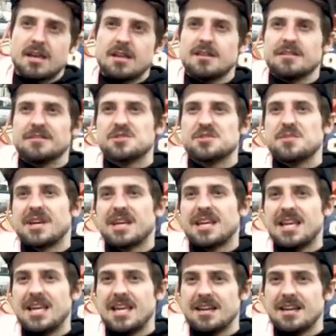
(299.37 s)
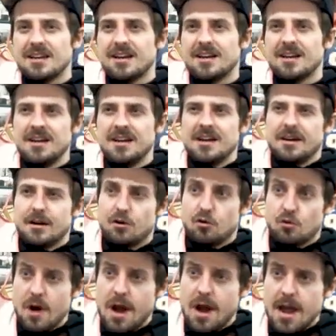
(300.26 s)
there's Makita,
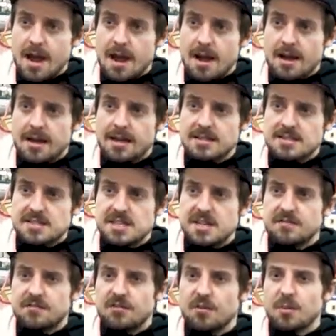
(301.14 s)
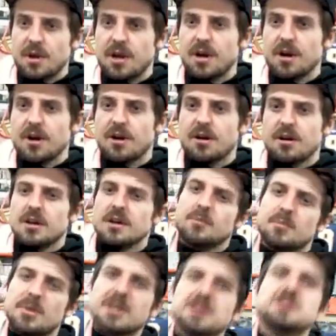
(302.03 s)
gray I can see from here.
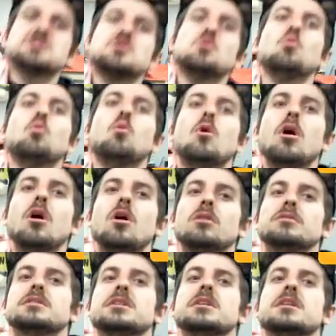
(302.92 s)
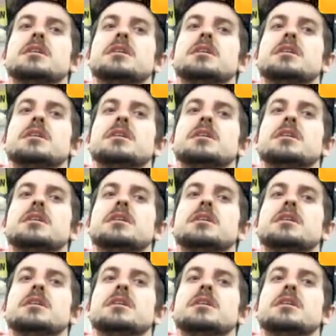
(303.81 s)
A bit of DeWalt,